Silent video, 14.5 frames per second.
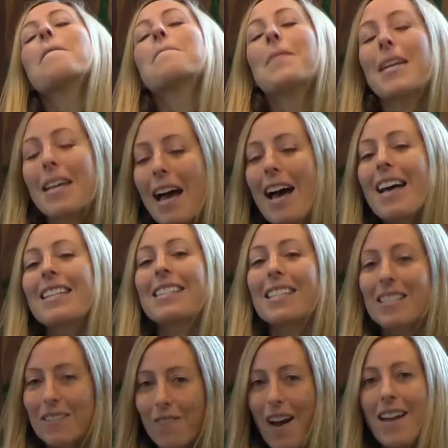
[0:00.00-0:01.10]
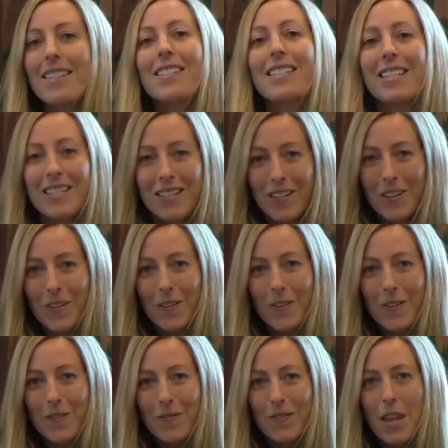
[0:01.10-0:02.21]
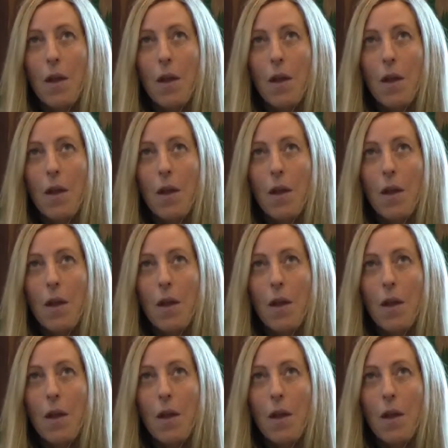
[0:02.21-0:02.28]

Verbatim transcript: because it's fun to do.